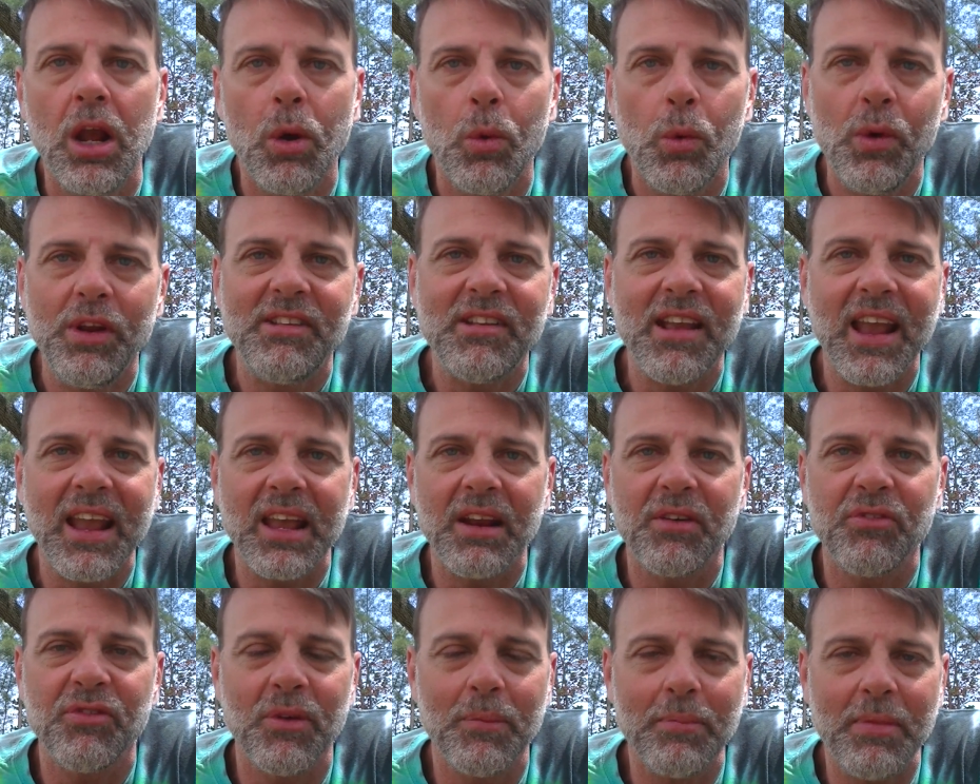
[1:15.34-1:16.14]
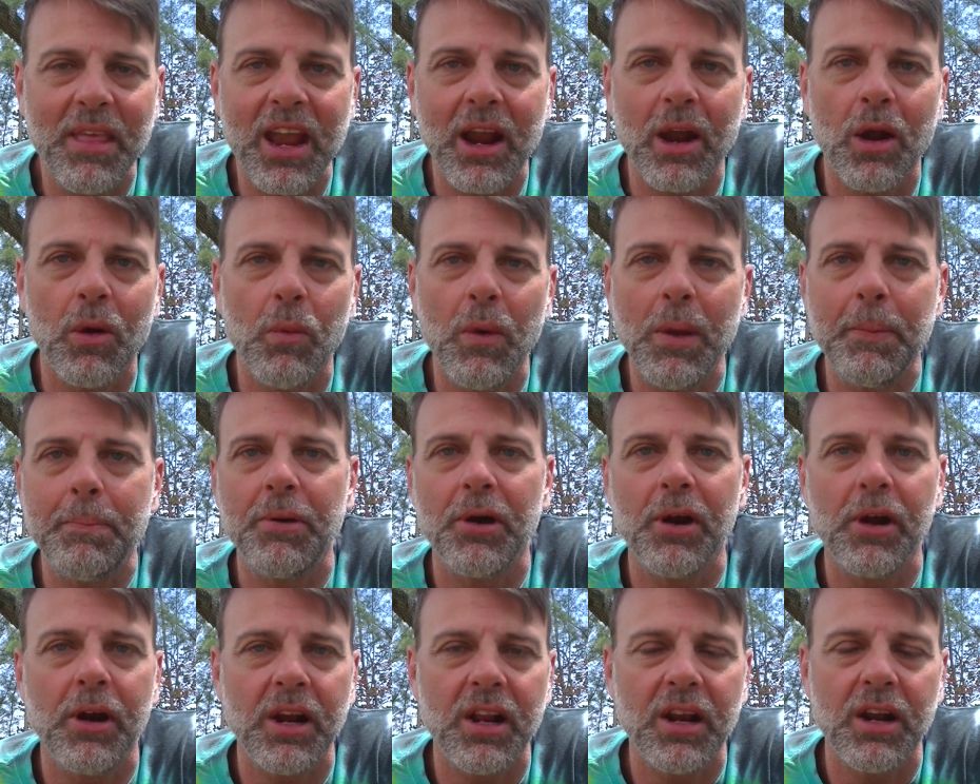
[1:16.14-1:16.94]
We take it from there and we
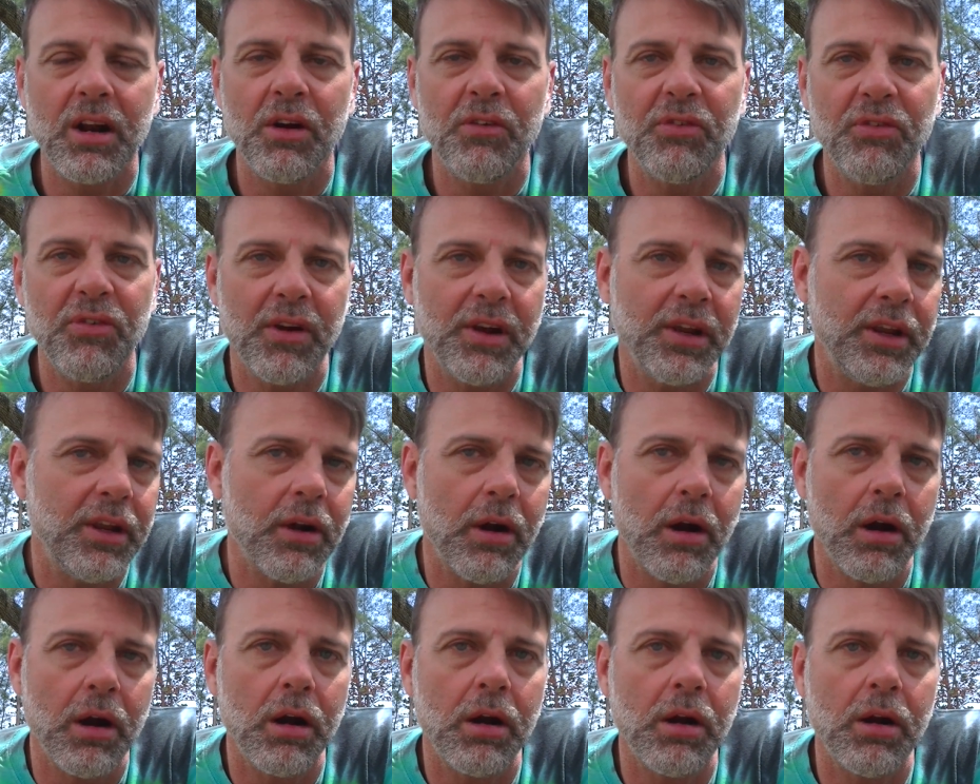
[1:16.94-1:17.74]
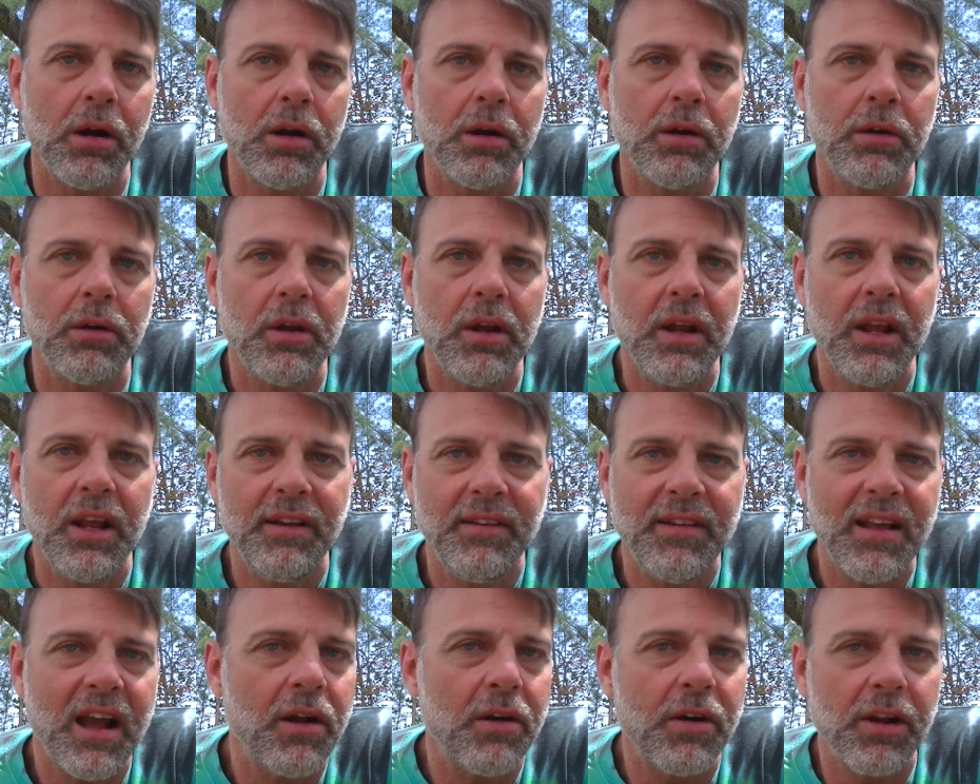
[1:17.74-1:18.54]
put it in our front yard or
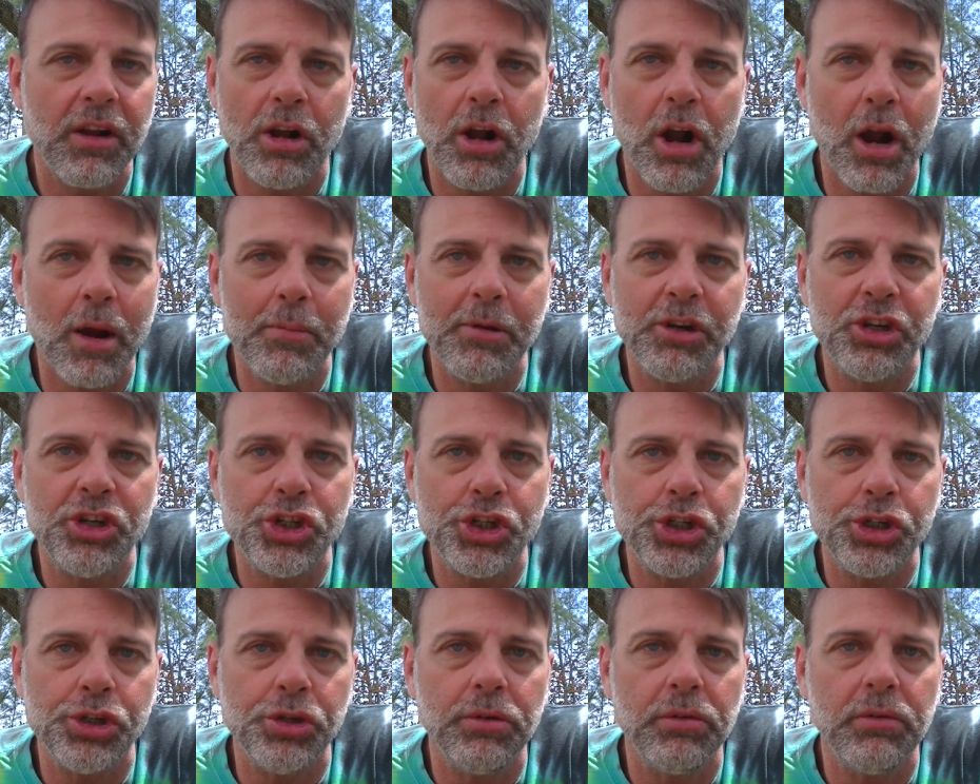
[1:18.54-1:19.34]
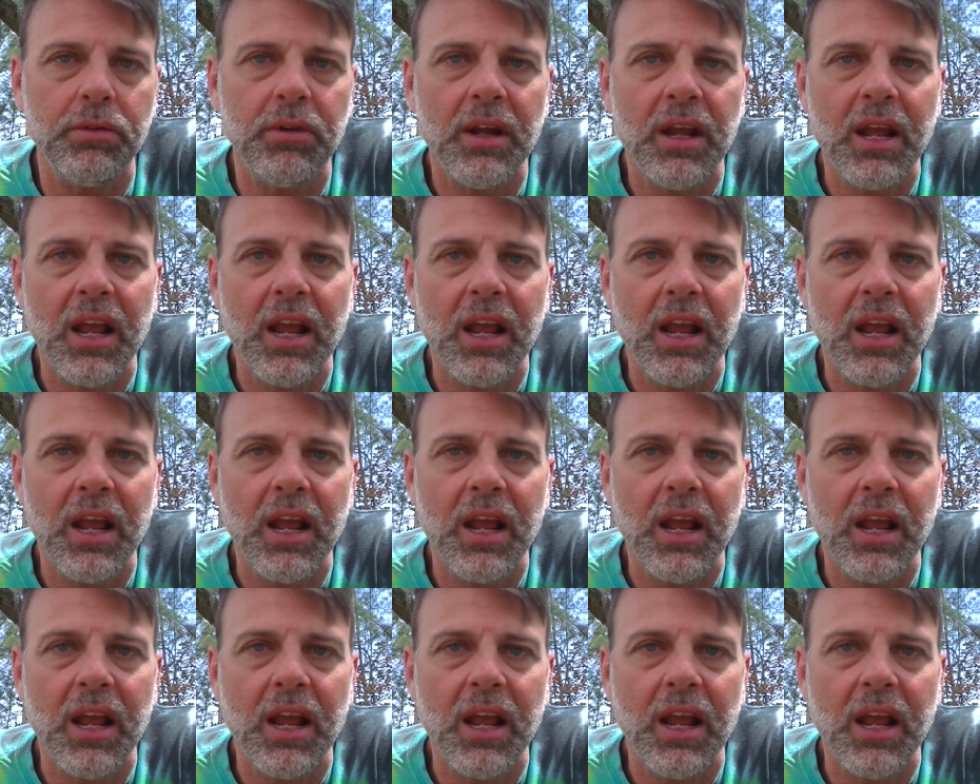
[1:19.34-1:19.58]
down a garbage chute.